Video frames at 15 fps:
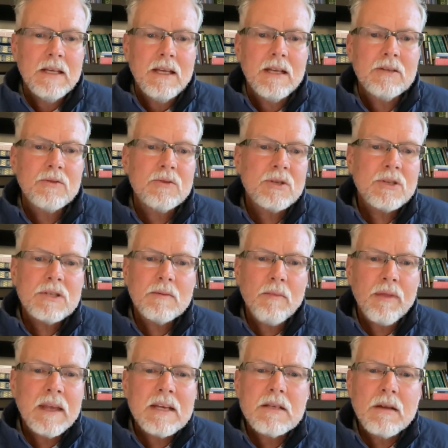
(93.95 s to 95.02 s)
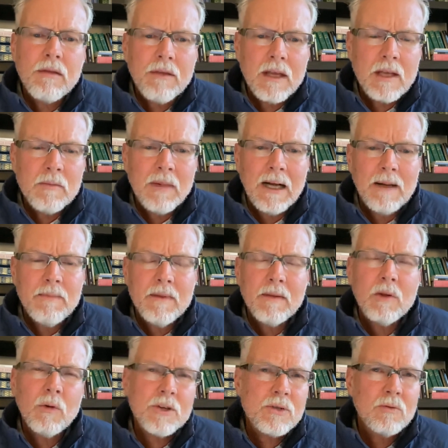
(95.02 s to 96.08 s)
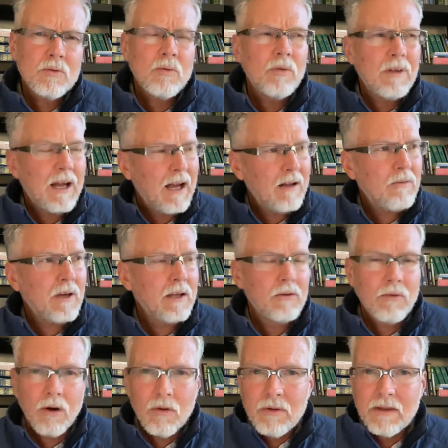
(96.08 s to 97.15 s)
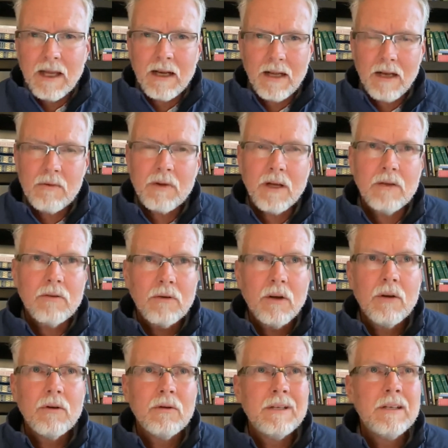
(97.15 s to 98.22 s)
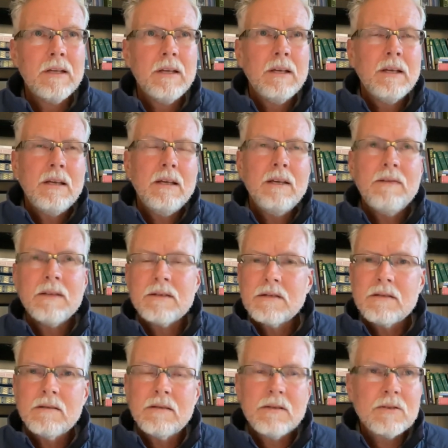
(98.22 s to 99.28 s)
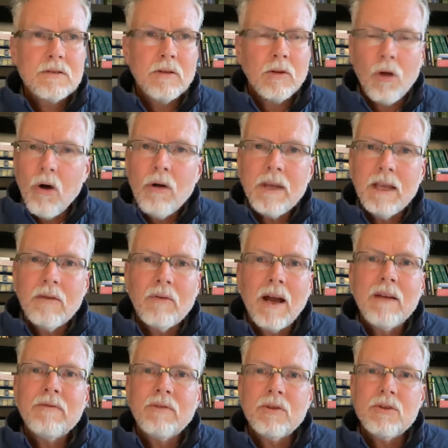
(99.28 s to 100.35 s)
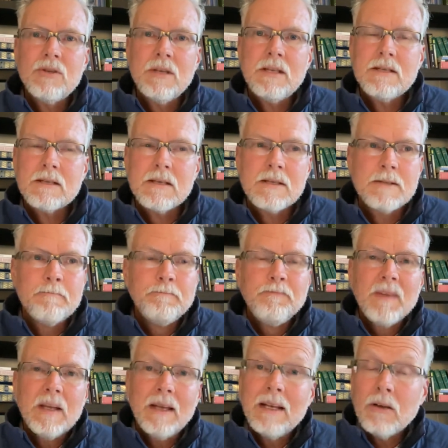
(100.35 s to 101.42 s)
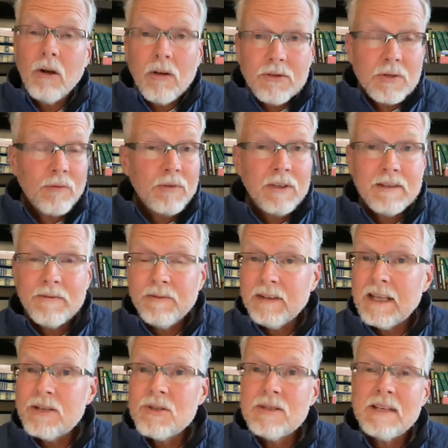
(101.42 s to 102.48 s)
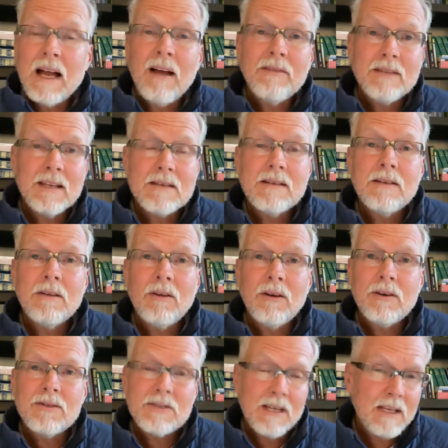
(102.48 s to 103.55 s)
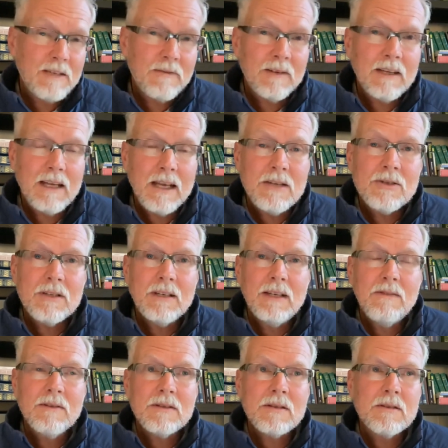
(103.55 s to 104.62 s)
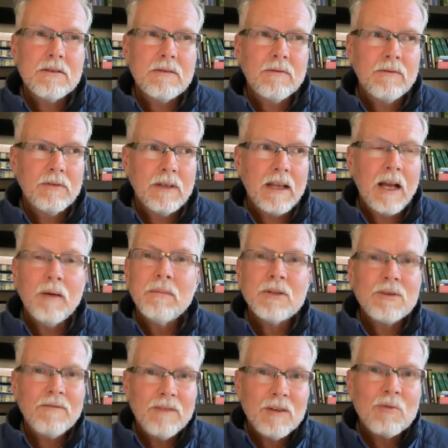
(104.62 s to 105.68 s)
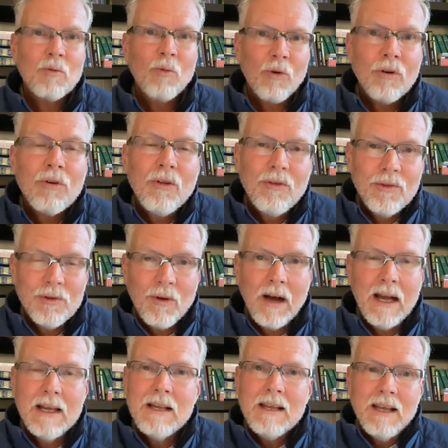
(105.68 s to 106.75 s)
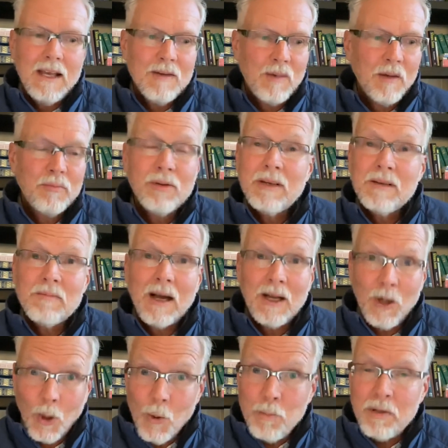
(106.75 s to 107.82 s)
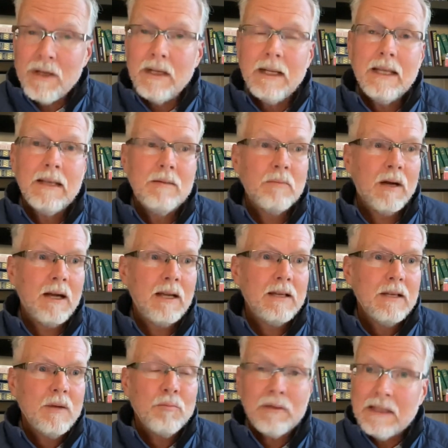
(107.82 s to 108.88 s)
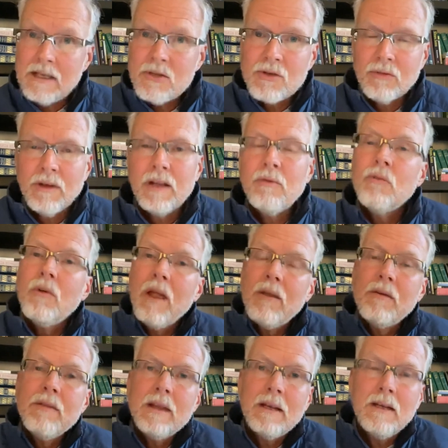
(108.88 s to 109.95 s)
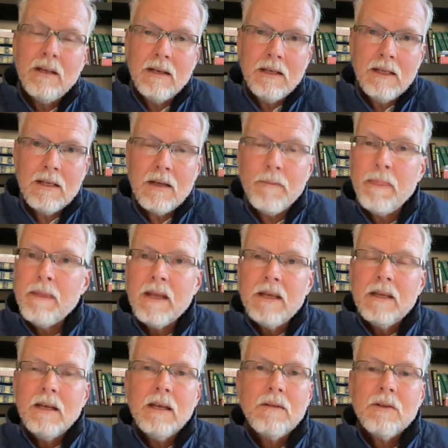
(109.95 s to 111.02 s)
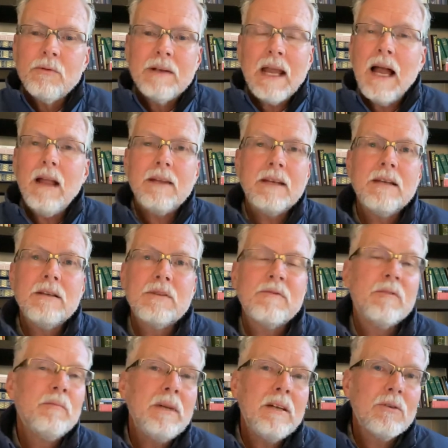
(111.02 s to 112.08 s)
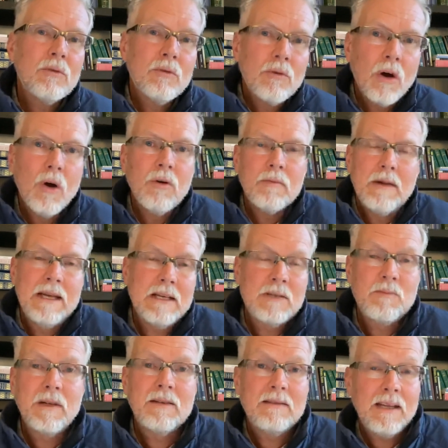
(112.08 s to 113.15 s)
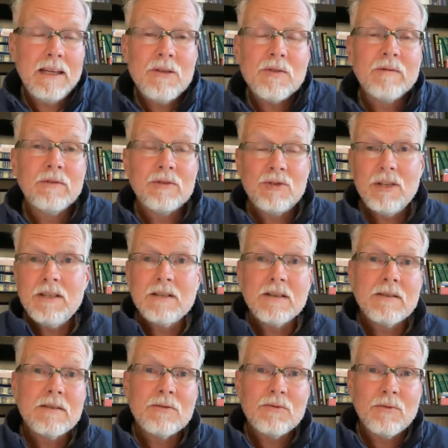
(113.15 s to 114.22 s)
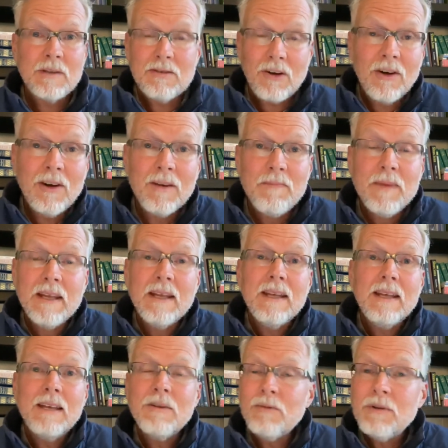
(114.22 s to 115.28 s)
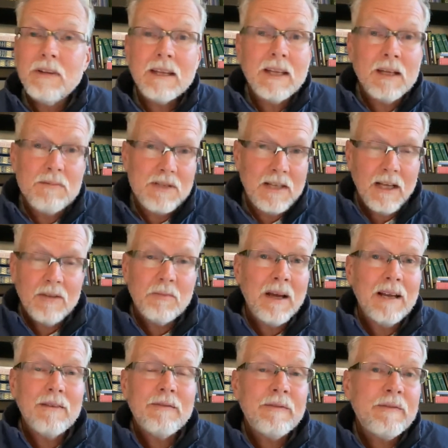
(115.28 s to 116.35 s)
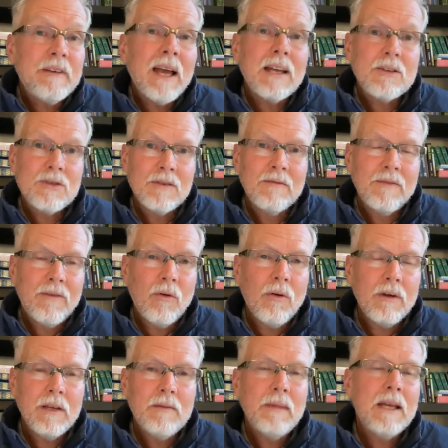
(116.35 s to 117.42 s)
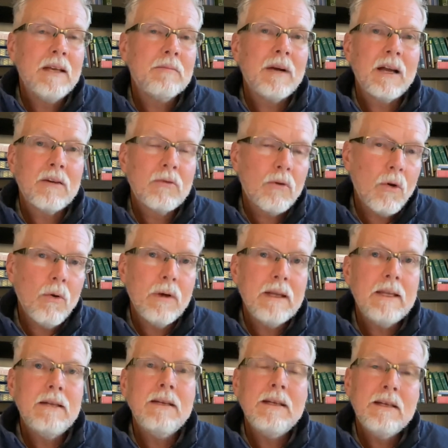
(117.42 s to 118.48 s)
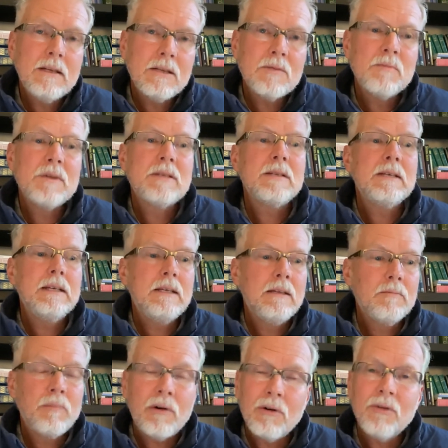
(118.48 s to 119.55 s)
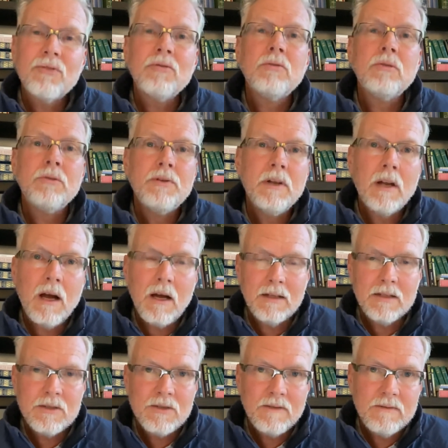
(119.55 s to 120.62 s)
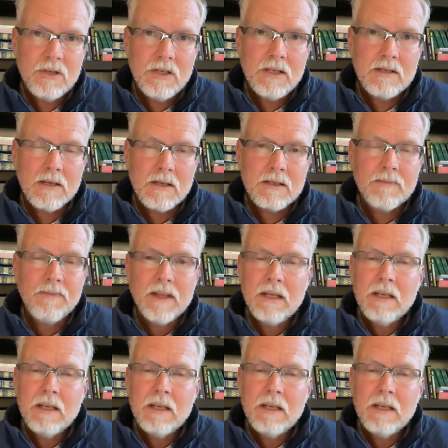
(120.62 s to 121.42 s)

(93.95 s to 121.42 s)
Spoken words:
And so just some things to think about. And the question is, well, how do I grow in that? How do I grow in this longing, right, for Jesus? And it also really fleshes out, doesn't it, our sanctification in the sense of really how much of this world am I putting my hope in and my pleasure in rather than in him? And the reality is for me to grow in my expectation for Jesus' return, it really comes down to my affection for him. Am I growing in intimacy and personal knowledge of Jesus?